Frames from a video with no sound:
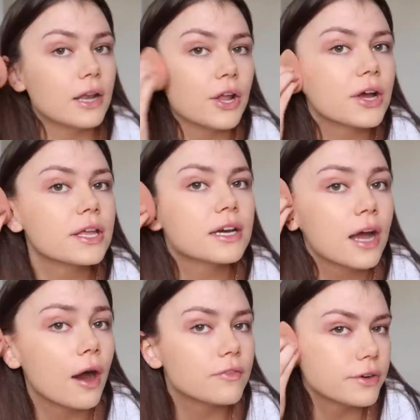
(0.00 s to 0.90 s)
Look at the
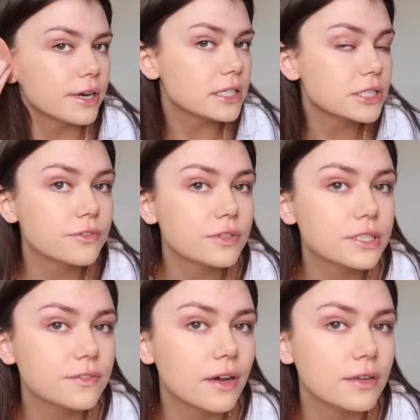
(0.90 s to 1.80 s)
coverage of
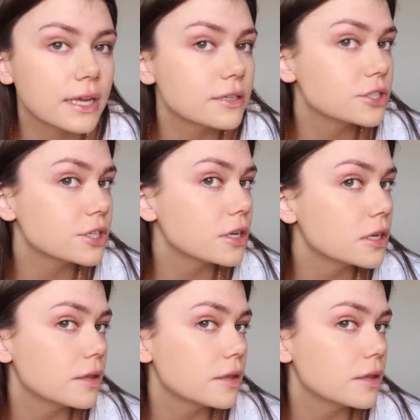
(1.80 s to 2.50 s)
this foundation